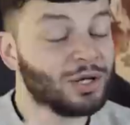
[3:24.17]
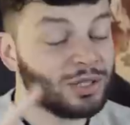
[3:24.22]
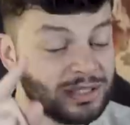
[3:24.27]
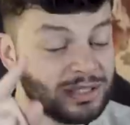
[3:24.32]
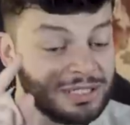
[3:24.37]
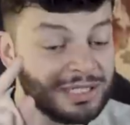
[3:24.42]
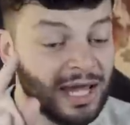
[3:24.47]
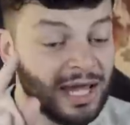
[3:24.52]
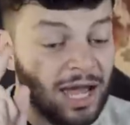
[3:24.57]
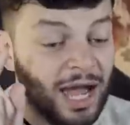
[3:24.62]

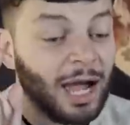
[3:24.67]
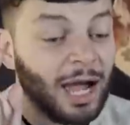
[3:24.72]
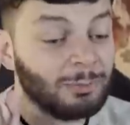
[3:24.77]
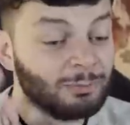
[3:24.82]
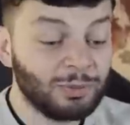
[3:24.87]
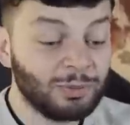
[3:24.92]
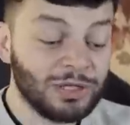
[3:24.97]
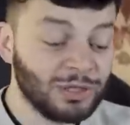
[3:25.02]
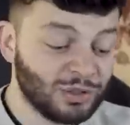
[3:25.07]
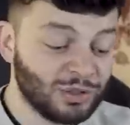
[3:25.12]
Because I'm
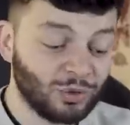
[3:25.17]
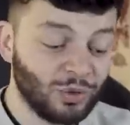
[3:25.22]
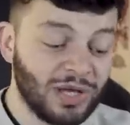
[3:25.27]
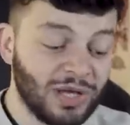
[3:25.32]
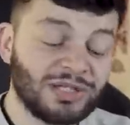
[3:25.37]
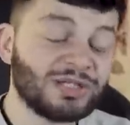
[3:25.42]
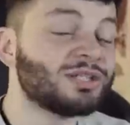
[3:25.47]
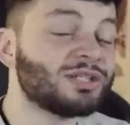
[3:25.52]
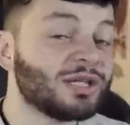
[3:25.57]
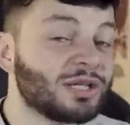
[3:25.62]
pretty sure
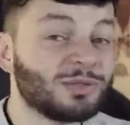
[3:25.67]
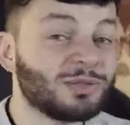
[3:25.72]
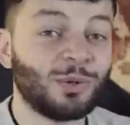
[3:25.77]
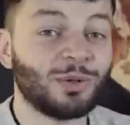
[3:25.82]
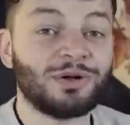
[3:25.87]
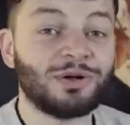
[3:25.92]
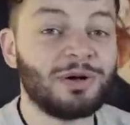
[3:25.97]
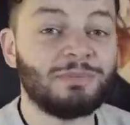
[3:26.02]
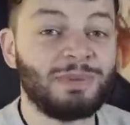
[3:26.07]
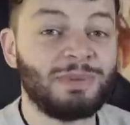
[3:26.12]
he just doesn't
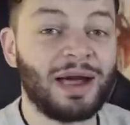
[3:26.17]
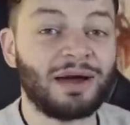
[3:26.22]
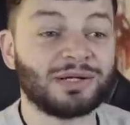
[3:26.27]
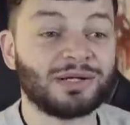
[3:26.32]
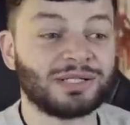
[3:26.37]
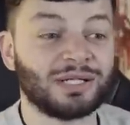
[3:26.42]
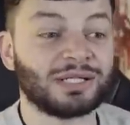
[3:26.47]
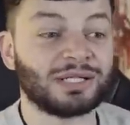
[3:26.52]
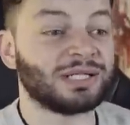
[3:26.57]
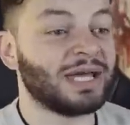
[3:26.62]
want to
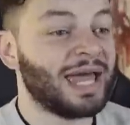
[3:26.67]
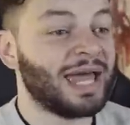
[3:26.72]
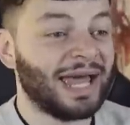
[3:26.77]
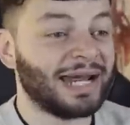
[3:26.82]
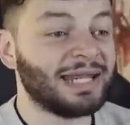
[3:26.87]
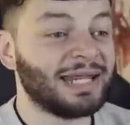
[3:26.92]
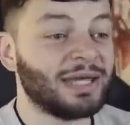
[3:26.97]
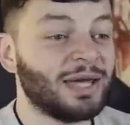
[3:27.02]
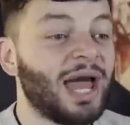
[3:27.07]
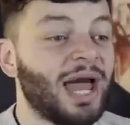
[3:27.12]
embarrass us.
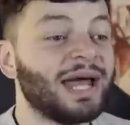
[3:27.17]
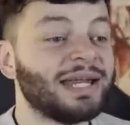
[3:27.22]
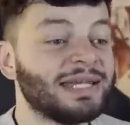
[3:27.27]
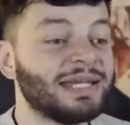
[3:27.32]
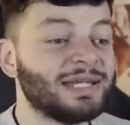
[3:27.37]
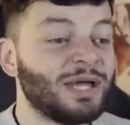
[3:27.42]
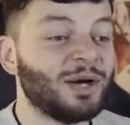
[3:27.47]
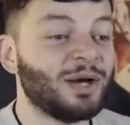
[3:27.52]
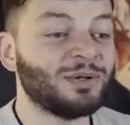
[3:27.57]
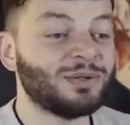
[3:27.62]
And he
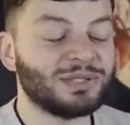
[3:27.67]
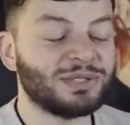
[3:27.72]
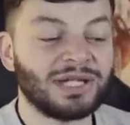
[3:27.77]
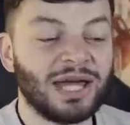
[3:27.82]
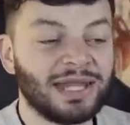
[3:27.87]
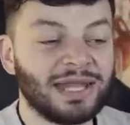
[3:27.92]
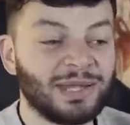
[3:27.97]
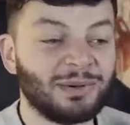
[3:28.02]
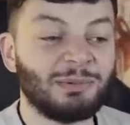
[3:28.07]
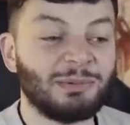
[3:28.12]
knows
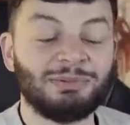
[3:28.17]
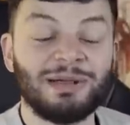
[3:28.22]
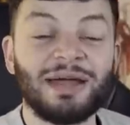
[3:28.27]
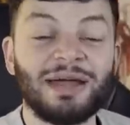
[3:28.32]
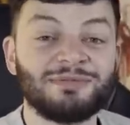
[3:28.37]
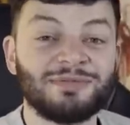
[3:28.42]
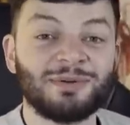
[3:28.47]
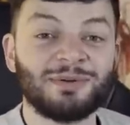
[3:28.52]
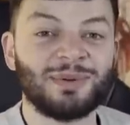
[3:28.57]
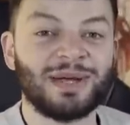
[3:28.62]
that we play
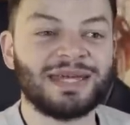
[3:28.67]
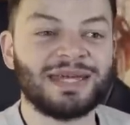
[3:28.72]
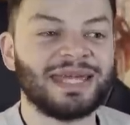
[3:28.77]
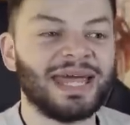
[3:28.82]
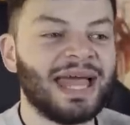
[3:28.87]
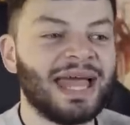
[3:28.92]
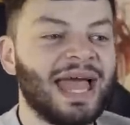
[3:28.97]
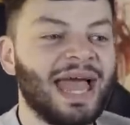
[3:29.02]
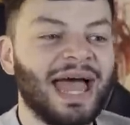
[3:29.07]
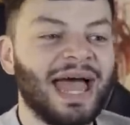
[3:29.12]
every week
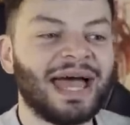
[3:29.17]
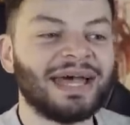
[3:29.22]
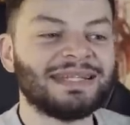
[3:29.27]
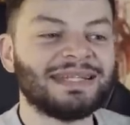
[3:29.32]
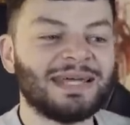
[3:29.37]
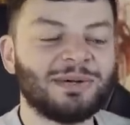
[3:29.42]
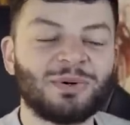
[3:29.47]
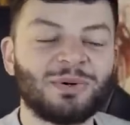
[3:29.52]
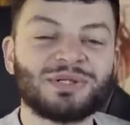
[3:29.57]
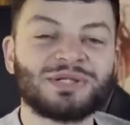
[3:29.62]
and
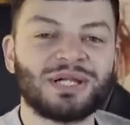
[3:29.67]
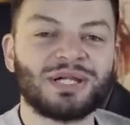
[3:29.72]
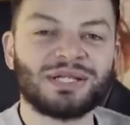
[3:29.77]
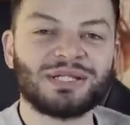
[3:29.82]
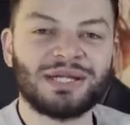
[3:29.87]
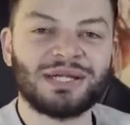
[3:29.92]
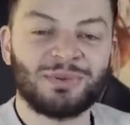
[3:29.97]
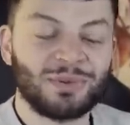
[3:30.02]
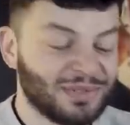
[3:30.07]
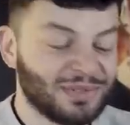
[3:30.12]
he wants
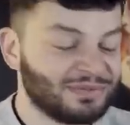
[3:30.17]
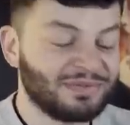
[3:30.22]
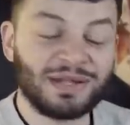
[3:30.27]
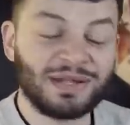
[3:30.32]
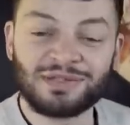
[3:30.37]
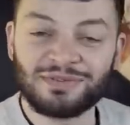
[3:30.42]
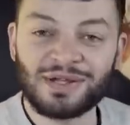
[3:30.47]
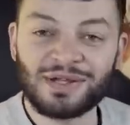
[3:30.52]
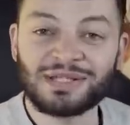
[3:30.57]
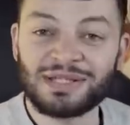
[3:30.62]
the
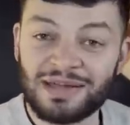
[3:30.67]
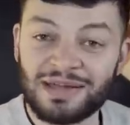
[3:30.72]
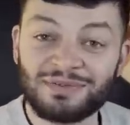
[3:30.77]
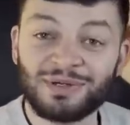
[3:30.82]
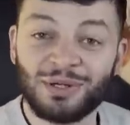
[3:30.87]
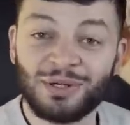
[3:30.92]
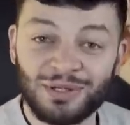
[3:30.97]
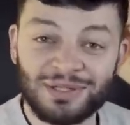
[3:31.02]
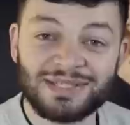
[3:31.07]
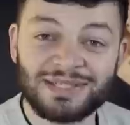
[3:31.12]
rest of us to have a
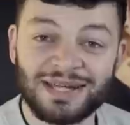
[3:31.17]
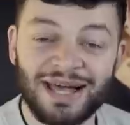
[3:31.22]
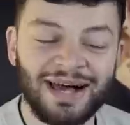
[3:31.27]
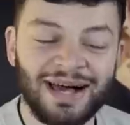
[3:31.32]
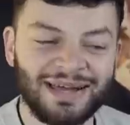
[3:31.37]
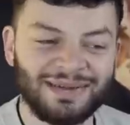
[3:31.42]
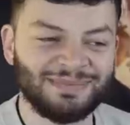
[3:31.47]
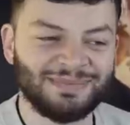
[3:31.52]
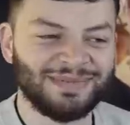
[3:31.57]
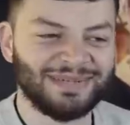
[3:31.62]
good
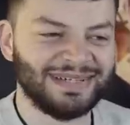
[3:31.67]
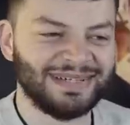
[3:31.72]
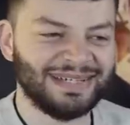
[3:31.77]
time.